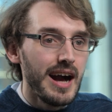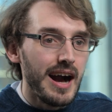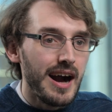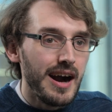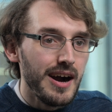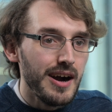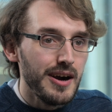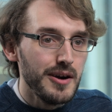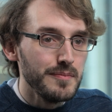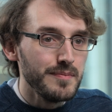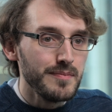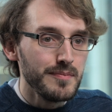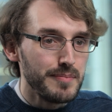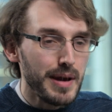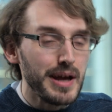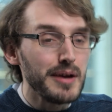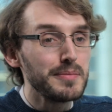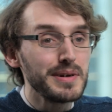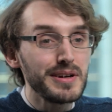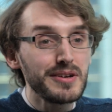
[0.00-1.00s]
But
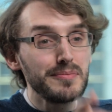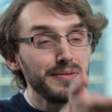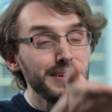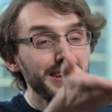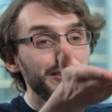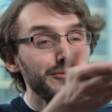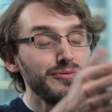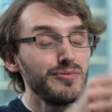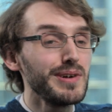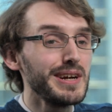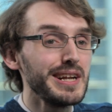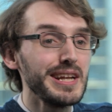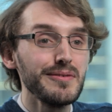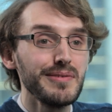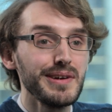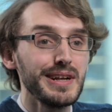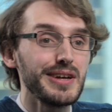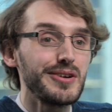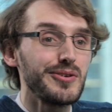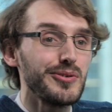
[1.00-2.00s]
it would be really,
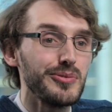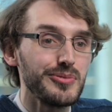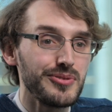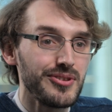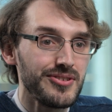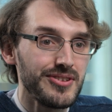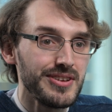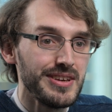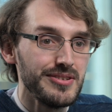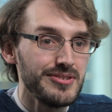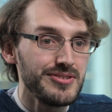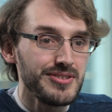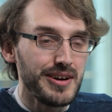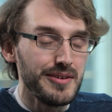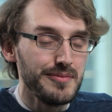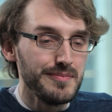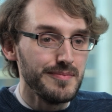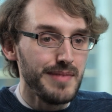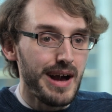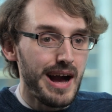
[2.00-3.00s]
really cool to see
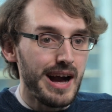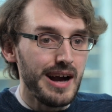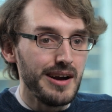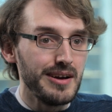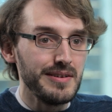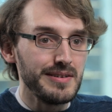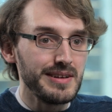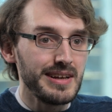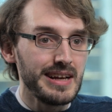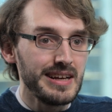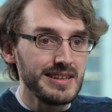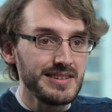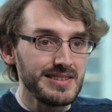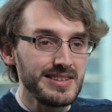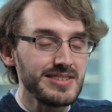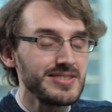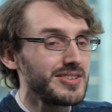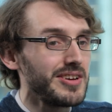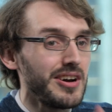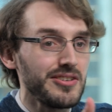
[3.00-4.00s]
some
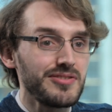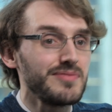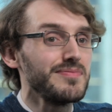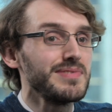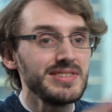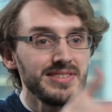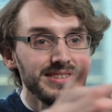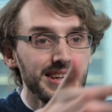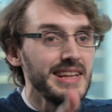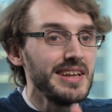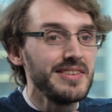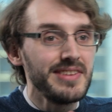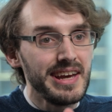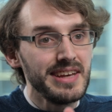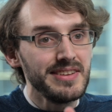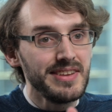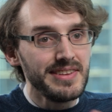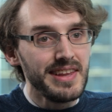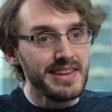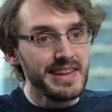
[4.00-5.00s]
discussion
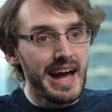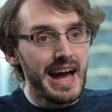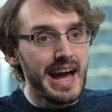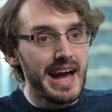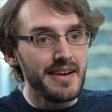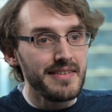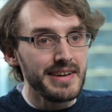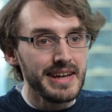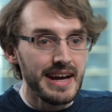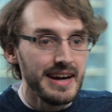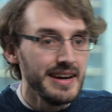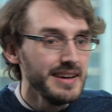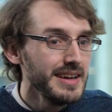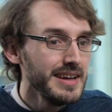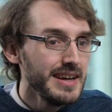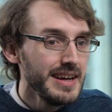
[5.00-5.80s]
facilitated in that area.